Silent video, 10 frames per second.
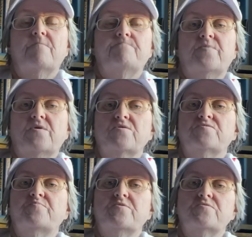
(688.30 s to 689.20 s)
various
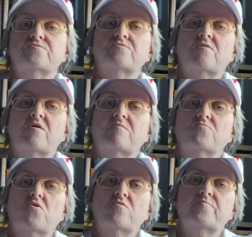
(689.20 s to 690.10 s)
periods of time,
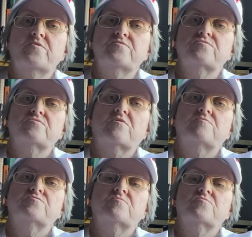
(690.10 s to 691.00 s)
long periods of
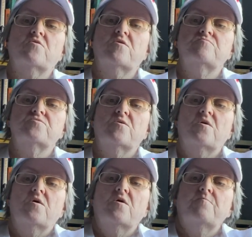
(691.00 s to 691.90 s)
time sometimes.
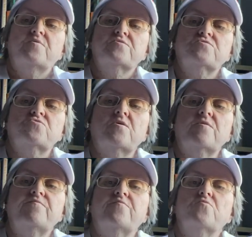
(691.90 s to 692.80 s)
But to try
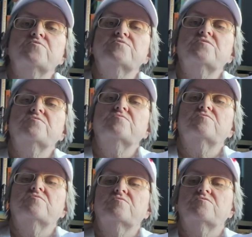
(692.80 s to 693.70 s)
to force it
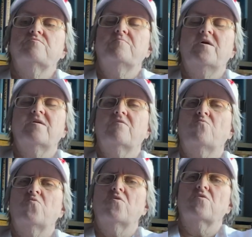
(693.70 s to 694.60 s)
to make it
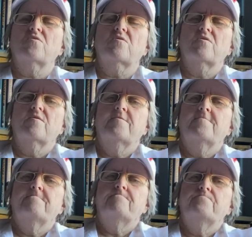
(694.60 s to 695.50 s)
work
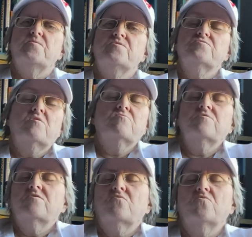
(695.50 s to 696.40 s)
is
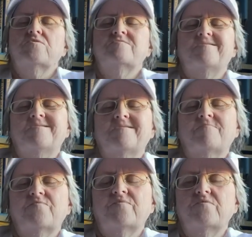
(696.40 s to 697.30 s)
only going to end
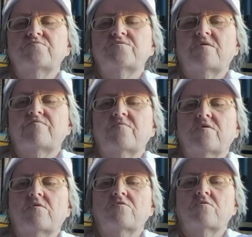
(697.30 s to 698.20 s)
up with you suffering
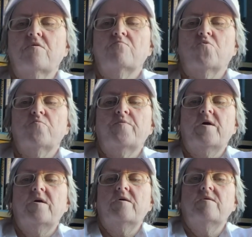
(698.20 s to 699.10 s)
a lot more
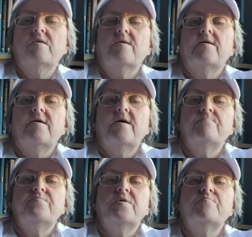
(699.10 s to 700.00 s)
pain.
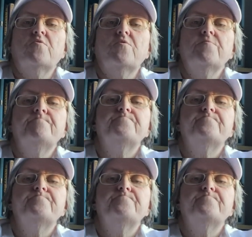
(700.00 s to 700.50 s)
And people,